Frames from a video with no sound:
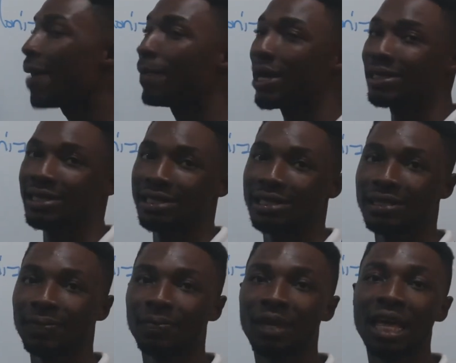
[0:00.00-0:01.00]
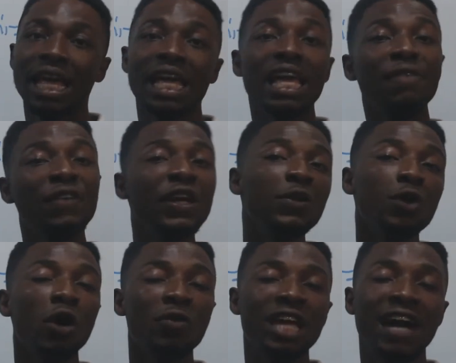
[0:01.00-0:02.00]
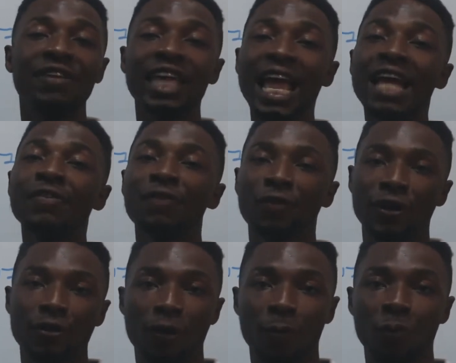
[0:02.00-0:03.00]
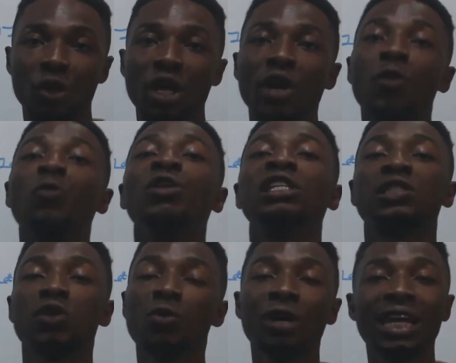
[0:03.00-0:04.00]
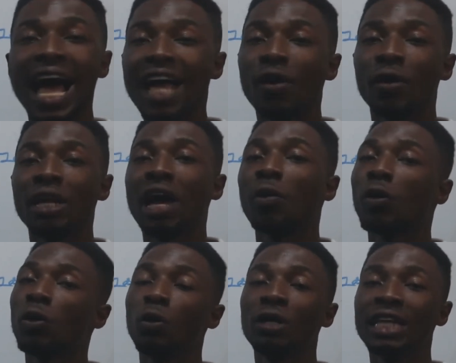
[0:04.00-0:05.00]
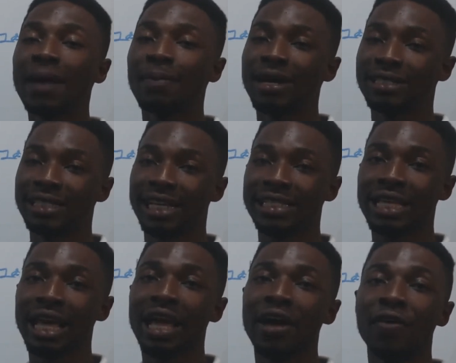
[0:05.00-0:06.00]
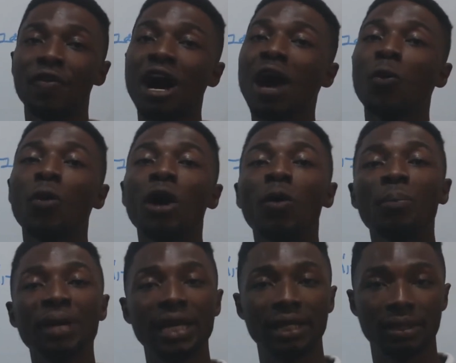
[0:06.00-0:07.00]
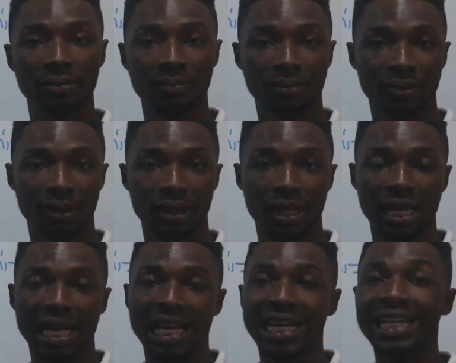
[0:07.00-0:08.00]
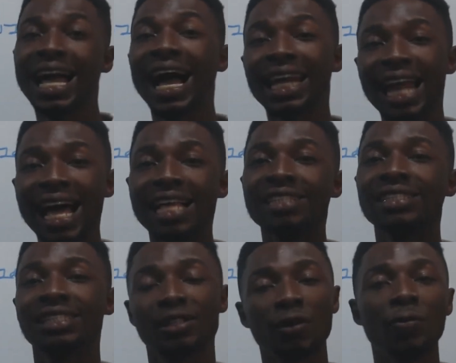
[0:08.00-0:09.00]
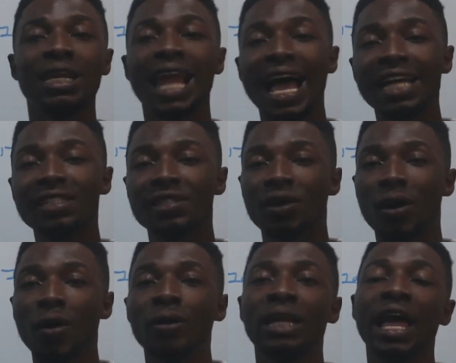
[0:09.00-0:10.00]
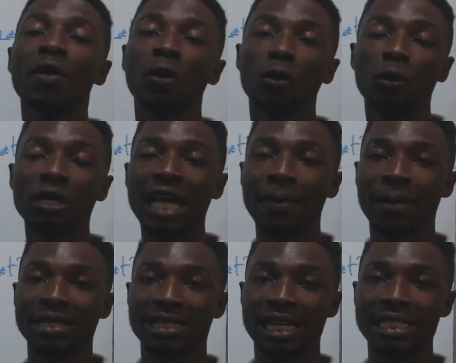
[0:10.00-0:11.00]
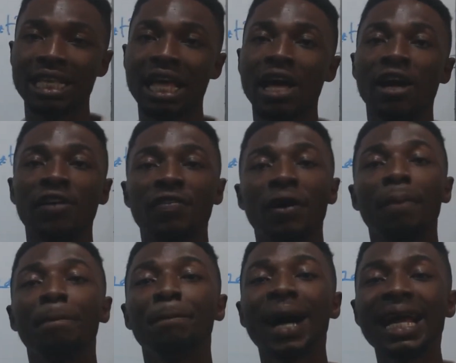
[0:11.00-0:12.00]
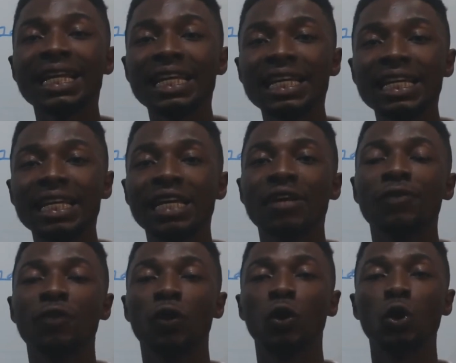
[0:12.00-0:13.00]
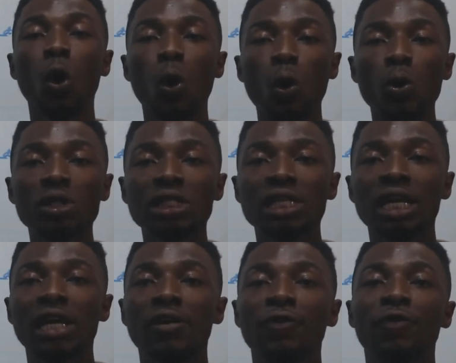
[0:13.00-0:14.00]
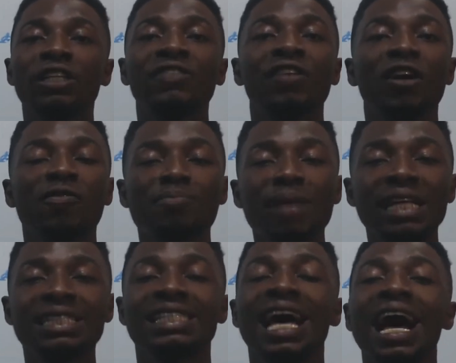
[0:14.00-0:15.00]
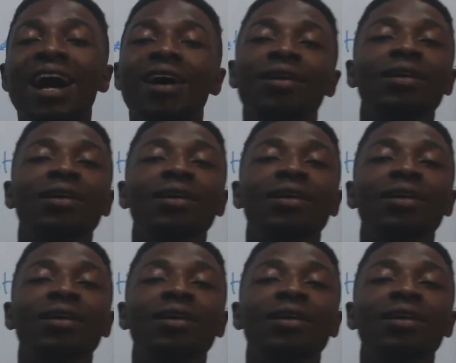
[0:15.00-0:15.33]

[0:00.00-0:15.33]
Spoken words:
masters. Even though we have gained freedom, we still rely on our colonial masters for our well-being. Ghana still relies on her colonial masters for money, for loans, for developmental